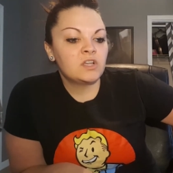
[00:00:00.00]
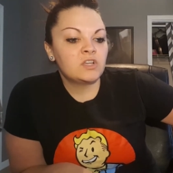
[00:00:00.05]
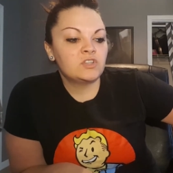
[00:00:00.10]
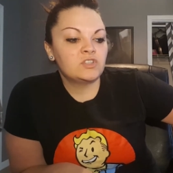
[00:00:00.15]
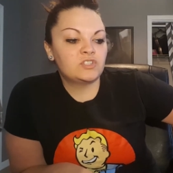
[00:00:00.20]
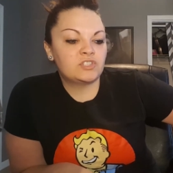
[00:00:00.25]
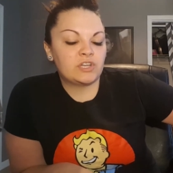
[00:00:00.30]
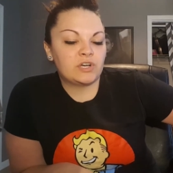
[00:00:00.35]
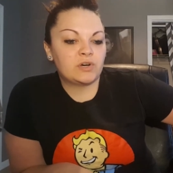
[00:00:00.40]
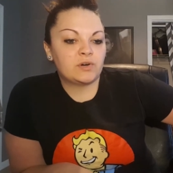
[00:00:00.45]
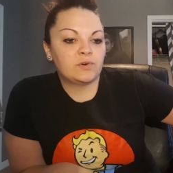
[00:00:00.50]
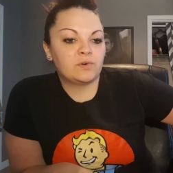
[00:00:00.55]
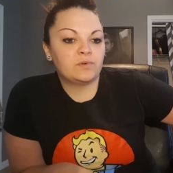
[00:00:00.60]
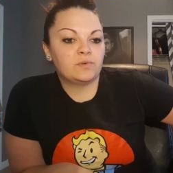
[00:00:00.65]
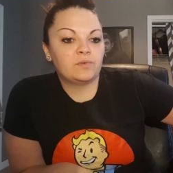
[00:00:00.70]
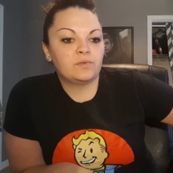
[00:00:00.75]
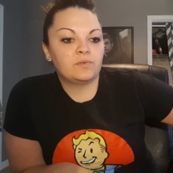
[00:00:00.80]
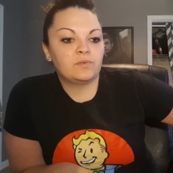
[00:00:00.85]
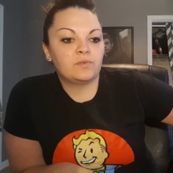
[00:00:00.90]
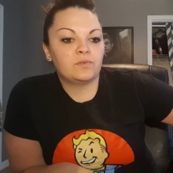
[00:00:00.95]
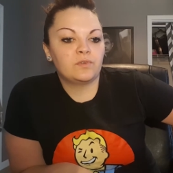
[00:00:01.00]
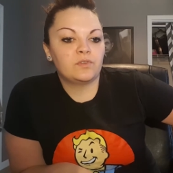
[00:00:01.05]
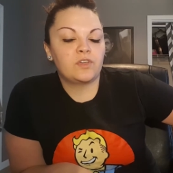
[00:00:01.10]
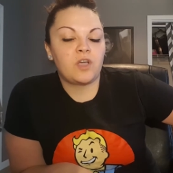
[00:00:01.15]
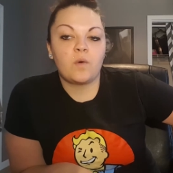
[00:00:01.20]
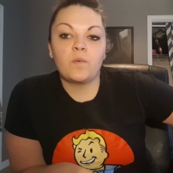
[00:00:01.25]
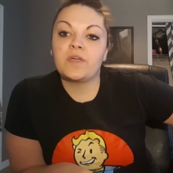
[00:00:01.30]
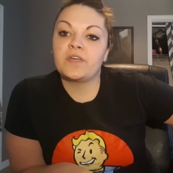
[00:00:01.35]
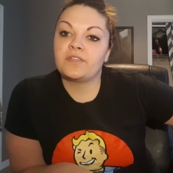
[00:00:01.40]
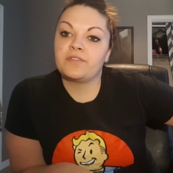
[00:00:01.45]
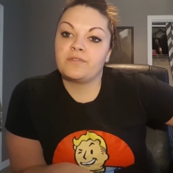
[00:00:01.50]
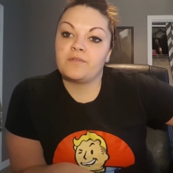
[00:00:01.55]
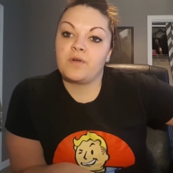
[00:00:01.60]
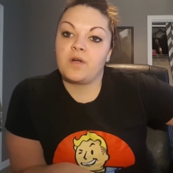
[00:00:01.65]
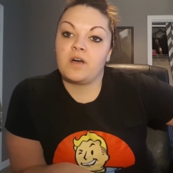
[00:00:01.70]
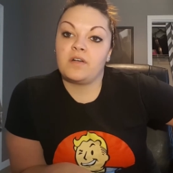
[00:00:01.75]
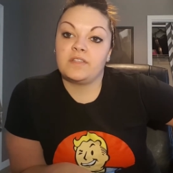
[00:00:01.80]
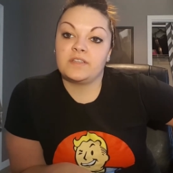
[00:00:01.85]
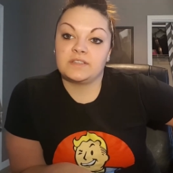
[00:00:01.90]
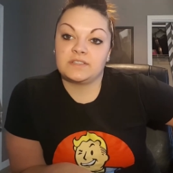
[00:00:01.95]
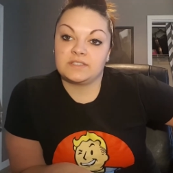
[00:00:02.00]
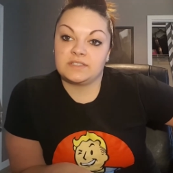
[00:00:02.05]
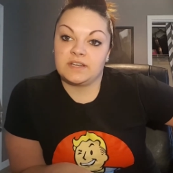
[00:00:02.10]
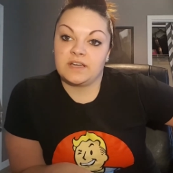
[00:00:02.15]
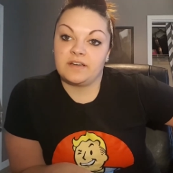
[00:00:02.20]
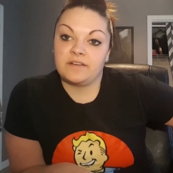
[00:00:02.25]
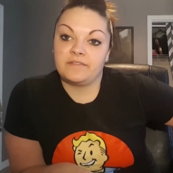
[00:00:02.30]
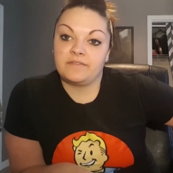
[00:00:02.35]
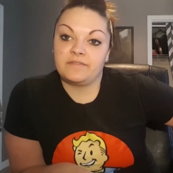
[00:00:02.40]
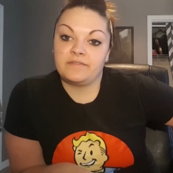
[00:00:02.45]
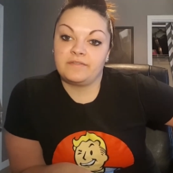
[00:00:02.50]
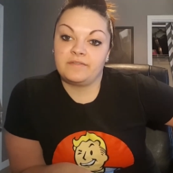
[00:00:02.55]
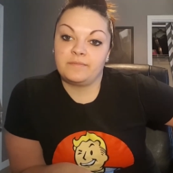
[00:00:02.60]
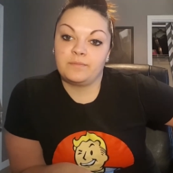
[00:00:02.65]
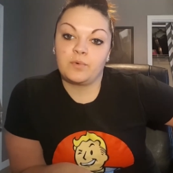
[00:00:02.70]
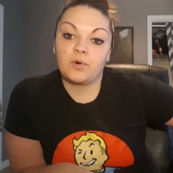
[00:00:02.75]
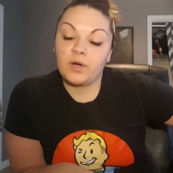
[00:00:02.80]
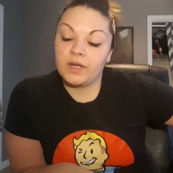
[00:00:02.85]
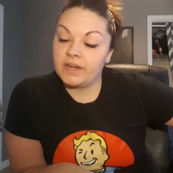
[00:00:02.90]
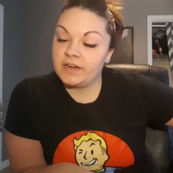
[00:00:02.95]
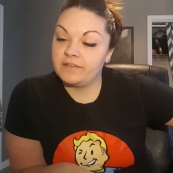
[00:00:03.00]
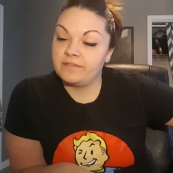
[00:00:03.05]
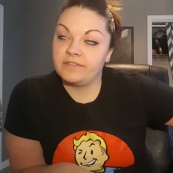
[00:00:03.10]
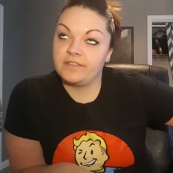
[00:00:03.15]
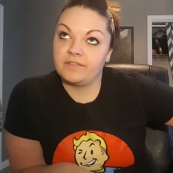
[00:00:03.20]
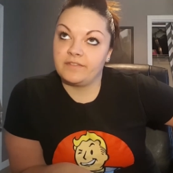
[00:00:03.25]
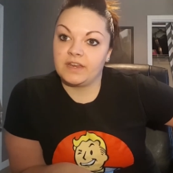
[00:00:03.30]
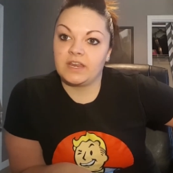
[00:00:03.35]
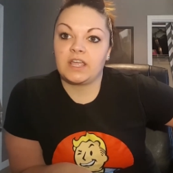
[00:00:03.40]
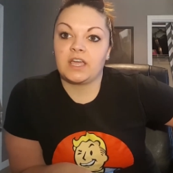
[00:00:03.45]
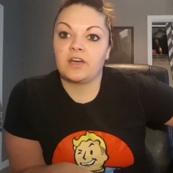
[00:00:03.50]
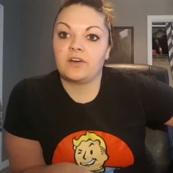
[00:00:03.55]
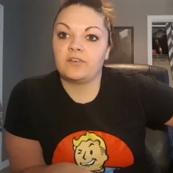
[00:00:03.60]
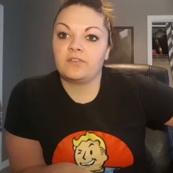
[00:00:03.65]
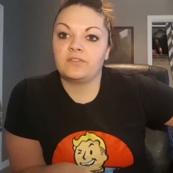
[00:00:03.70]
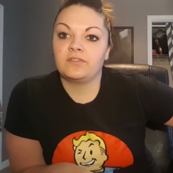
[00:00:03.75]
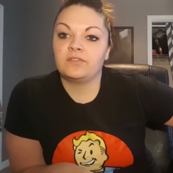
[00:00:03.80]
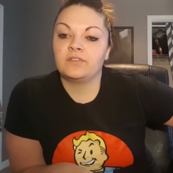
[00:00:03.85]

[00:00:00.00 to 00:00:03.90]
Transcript: So, going through all this stuff, point of the video.